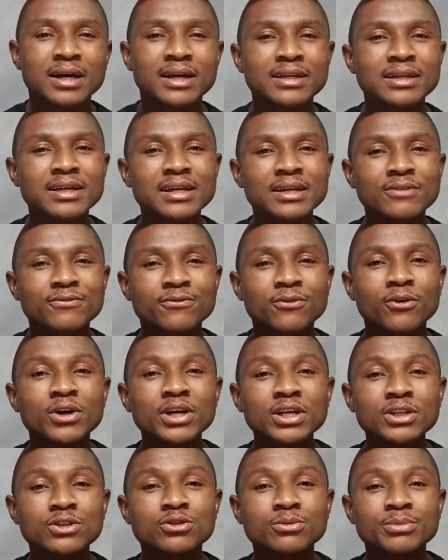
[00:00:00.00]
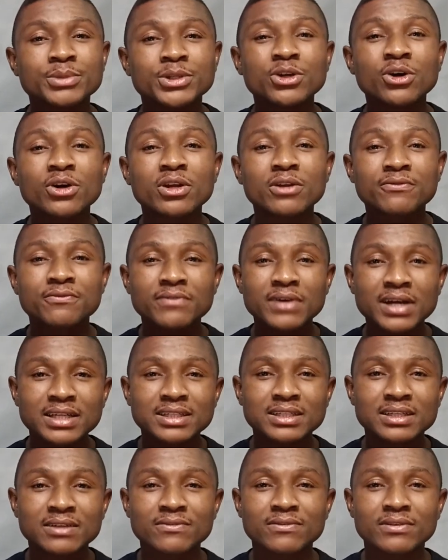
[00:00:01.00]
And then for it to be done
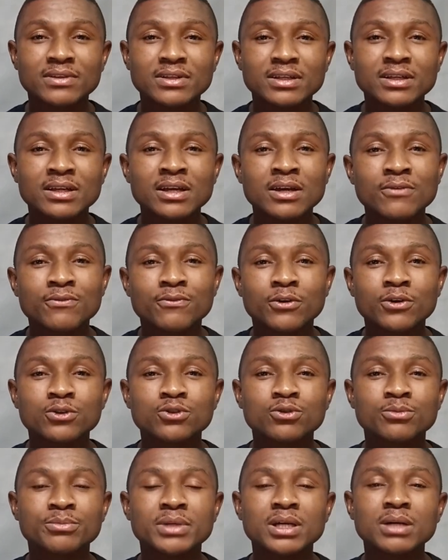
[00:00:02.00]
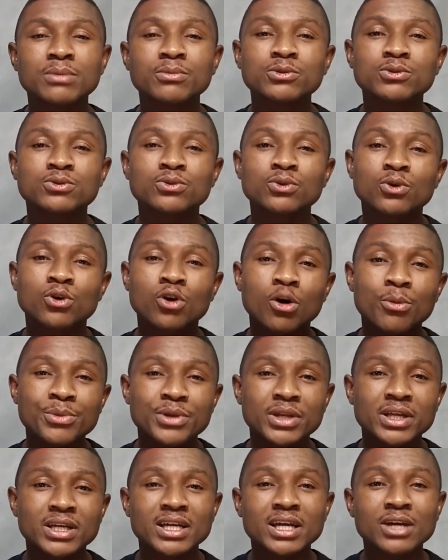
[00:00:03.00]
effectively, for you to be able to
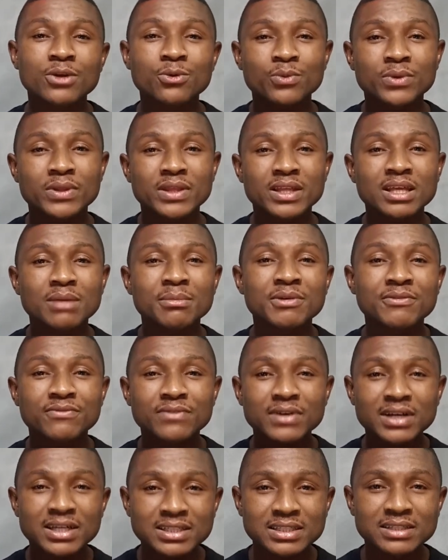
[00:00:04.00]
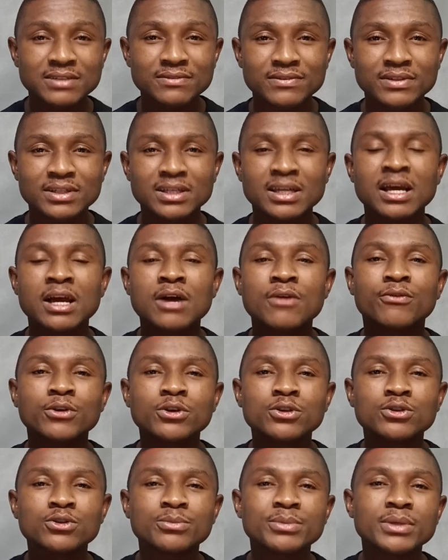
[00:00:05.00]
communicate with him effectively, for
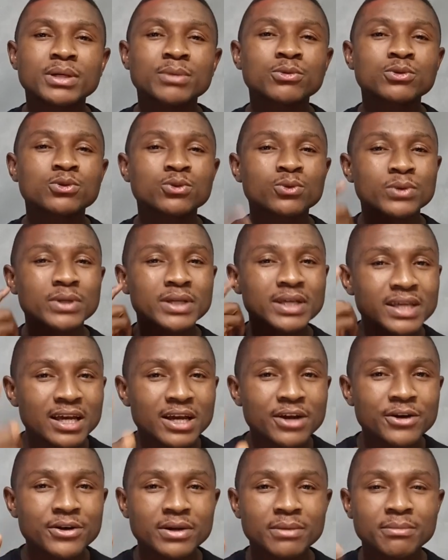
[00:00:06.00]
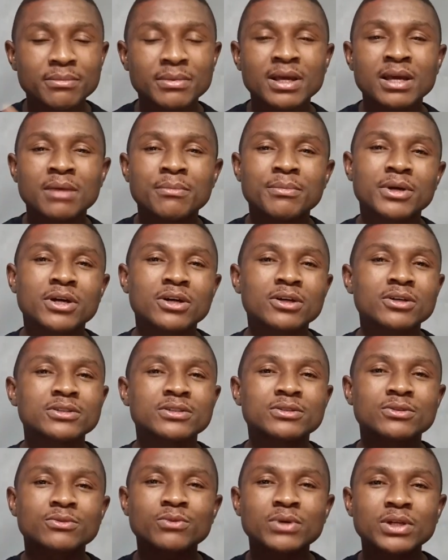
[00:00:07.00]
you to be able to hear him,
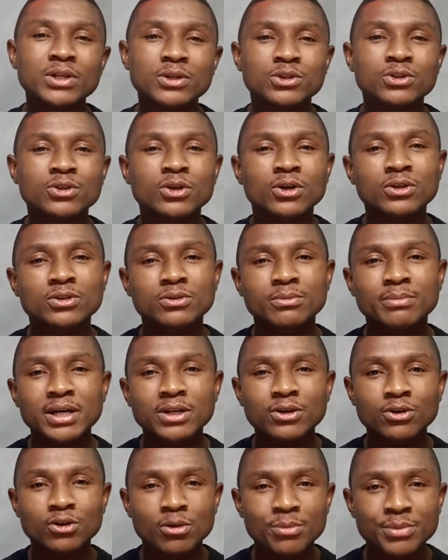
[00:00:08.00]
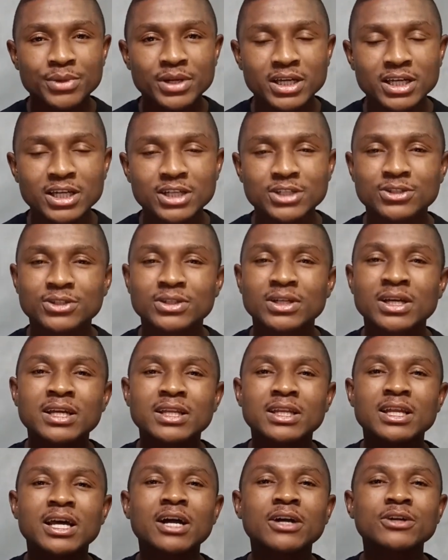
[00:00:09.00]
because when he talks about communication,
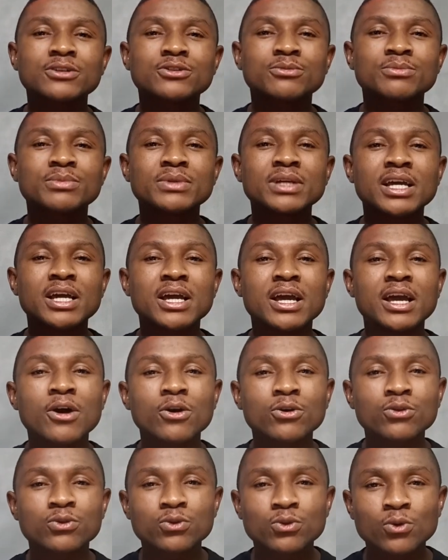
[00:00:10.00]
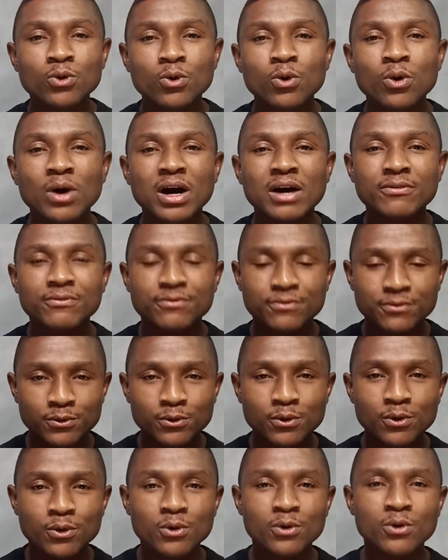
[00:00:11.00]
there has to be a to and
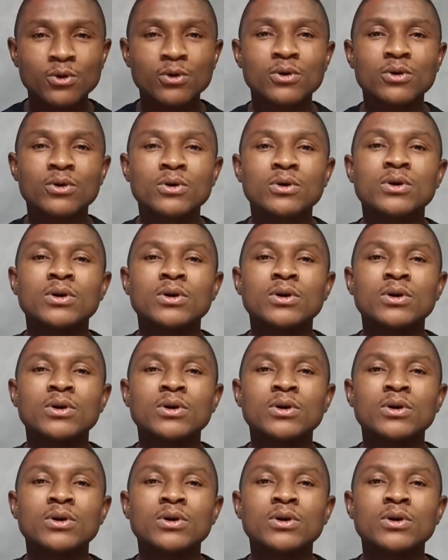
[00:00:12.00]
fro,